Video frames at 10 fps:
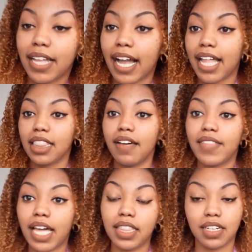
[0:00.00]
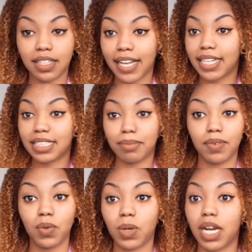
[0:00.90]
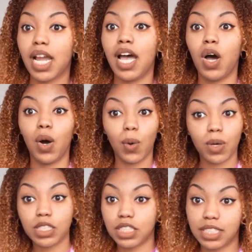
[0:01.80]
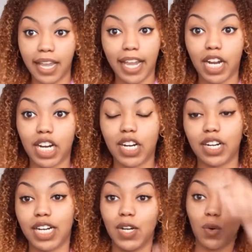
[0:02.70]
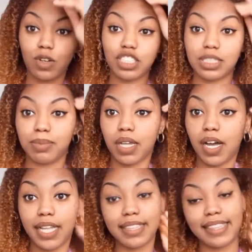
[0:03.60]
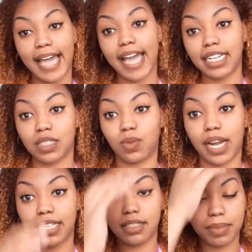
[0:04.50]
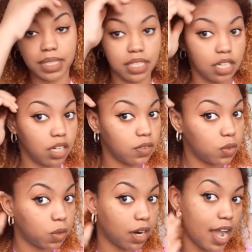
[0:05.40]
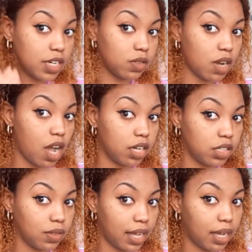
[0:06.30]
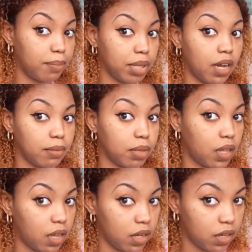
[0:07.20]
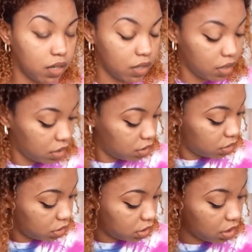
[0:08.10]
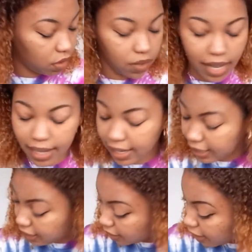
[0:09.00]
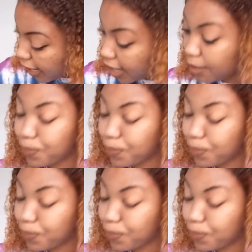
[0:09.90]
Like, I love that look. Like I said before, orangish hair, orangish blonde, that is what I typically go for. I do not do like a blonde. So I like it a lot.